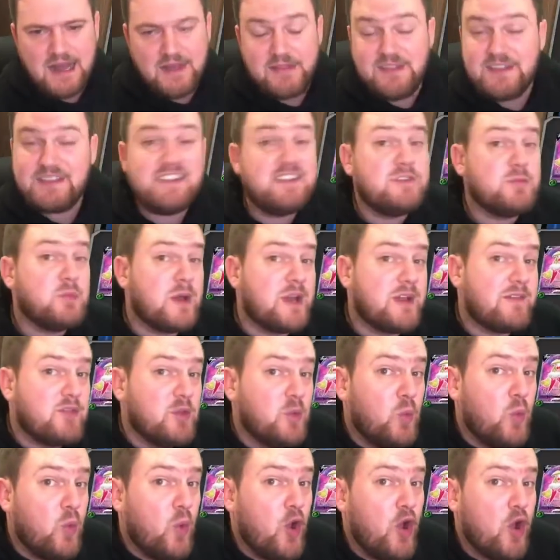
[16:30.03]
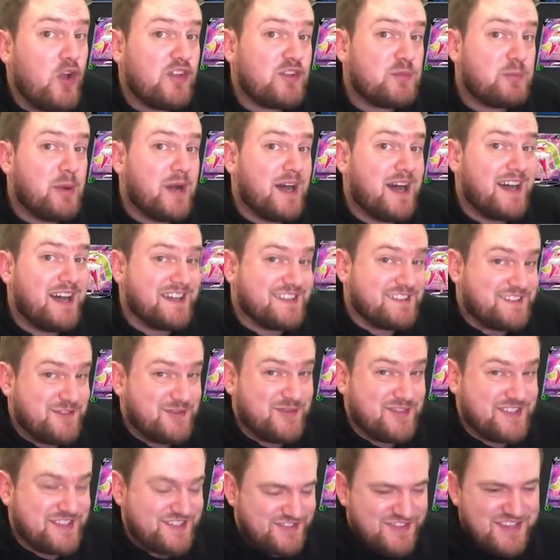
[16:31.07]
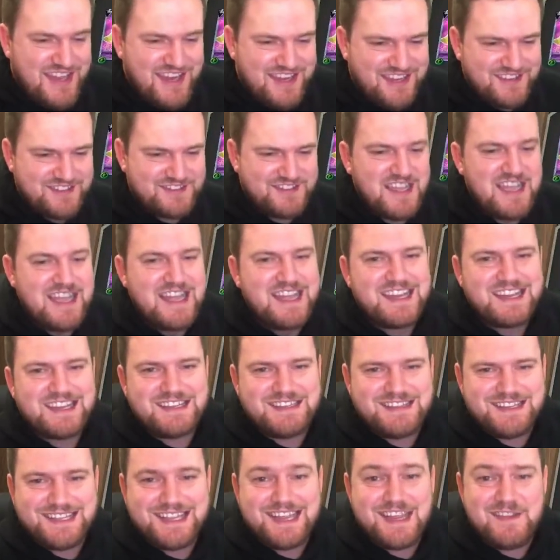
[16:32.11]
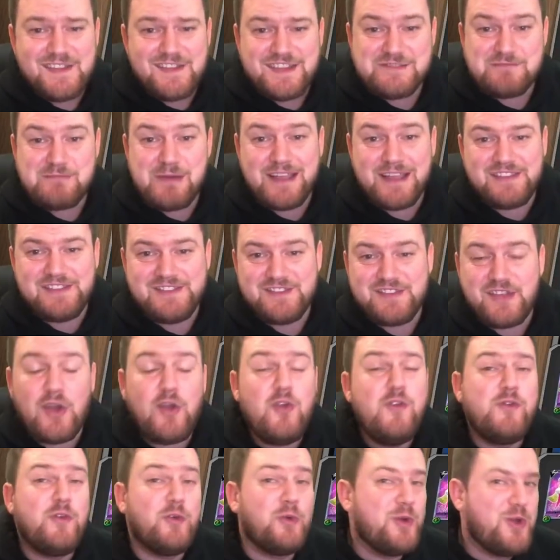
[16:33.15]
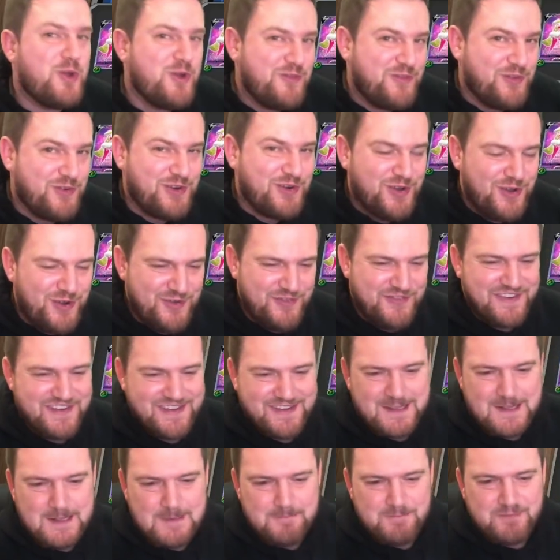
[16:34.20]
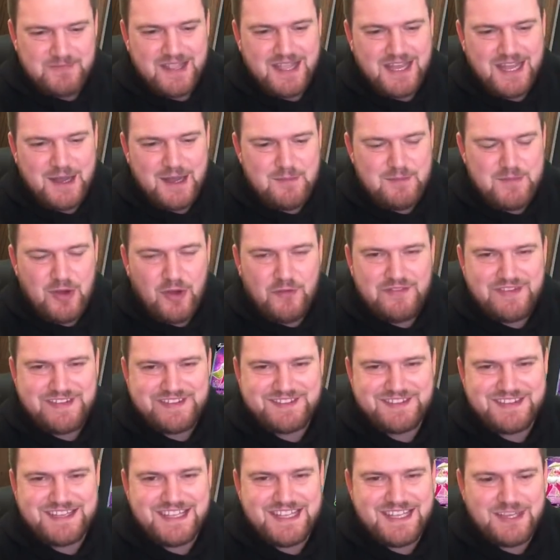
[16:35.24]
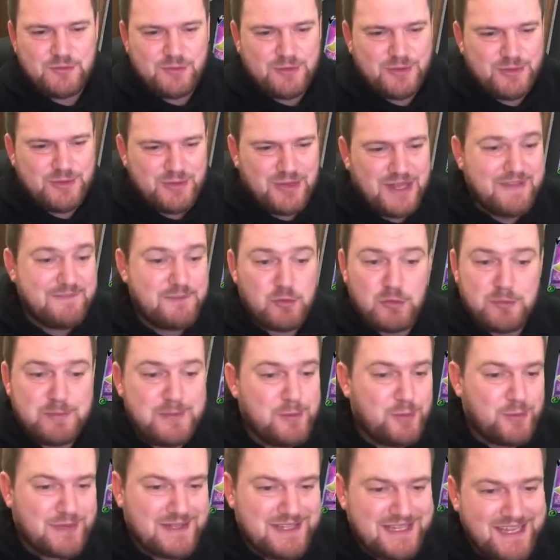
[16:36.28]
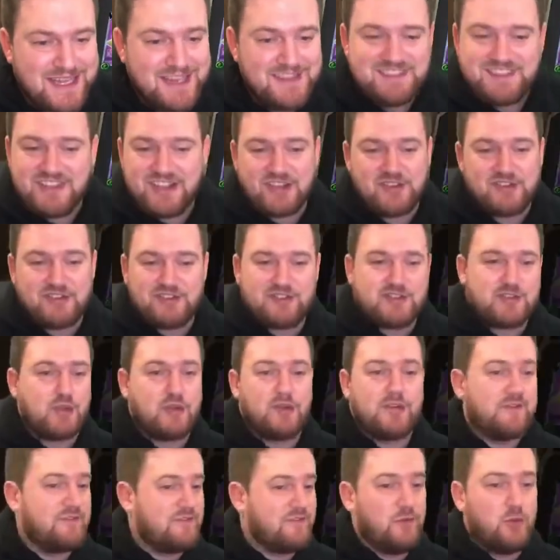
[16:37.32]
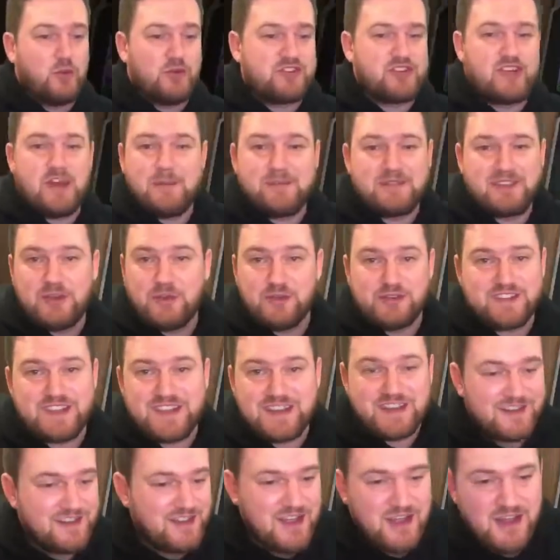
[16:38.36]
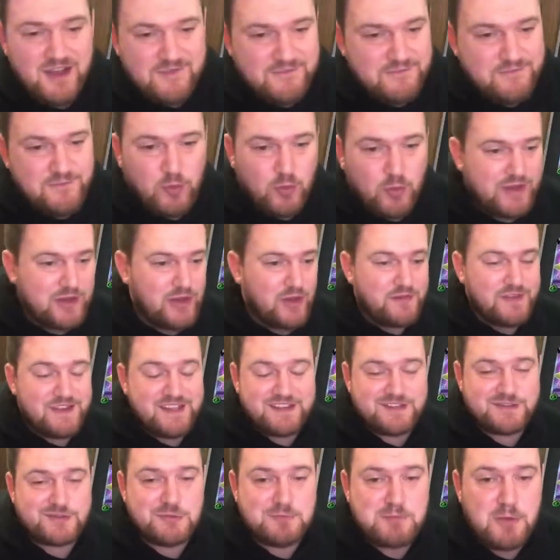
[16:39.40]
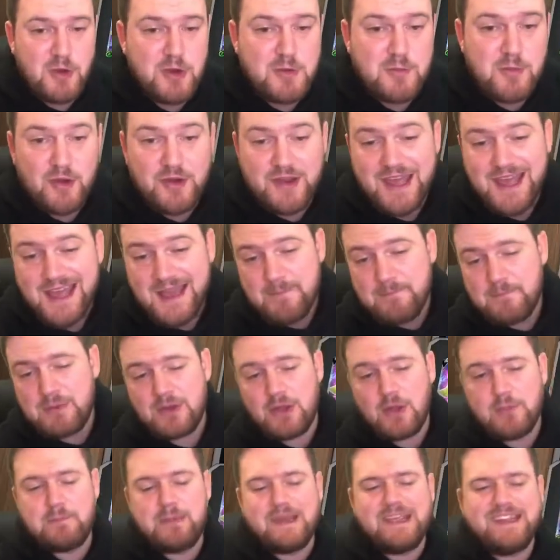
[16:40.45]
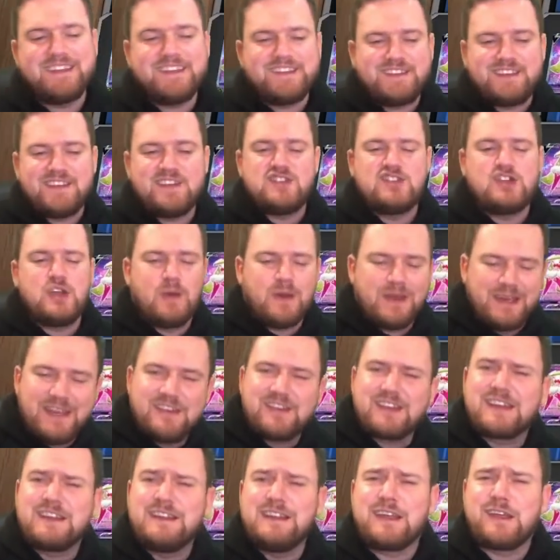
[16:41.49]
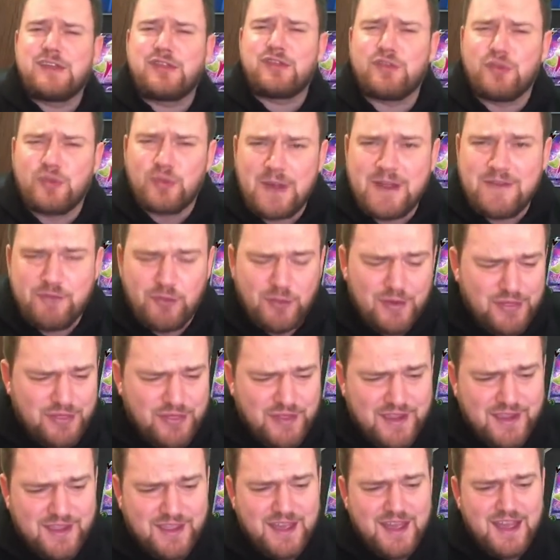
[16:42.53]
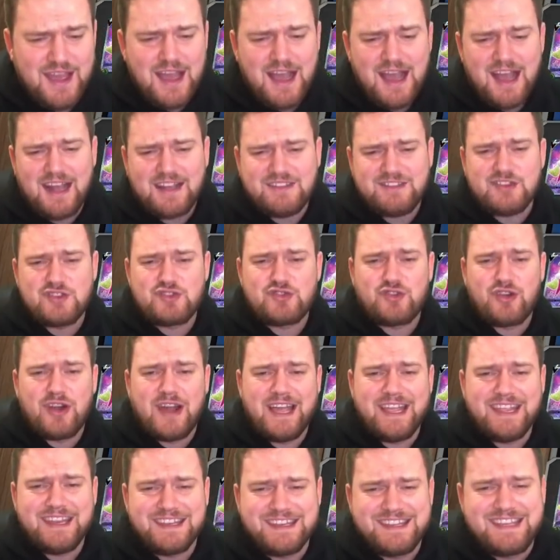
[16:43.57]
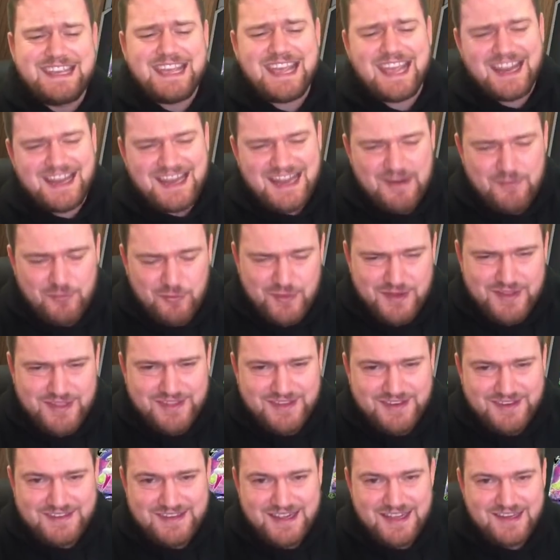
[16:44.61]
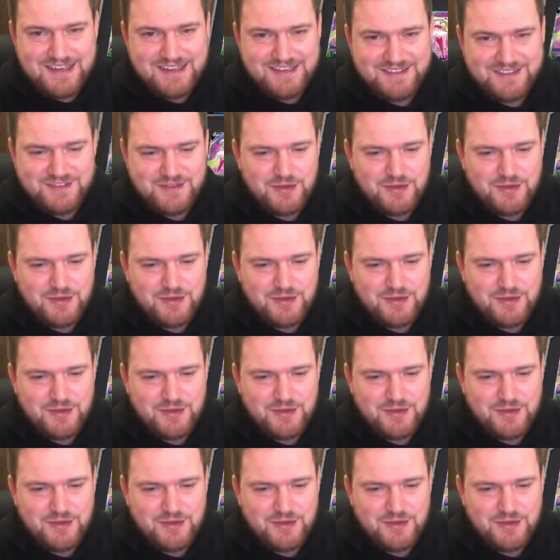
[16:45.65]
This is one of the worst parts of this deck, is clicking these buttons over and over and over. Obviously, in real life, it would be really easy. I could just go 4 times Giratina, 40 on these 2 Pokemon. But on PTCGO, I need to click through everything to try and get everything down here.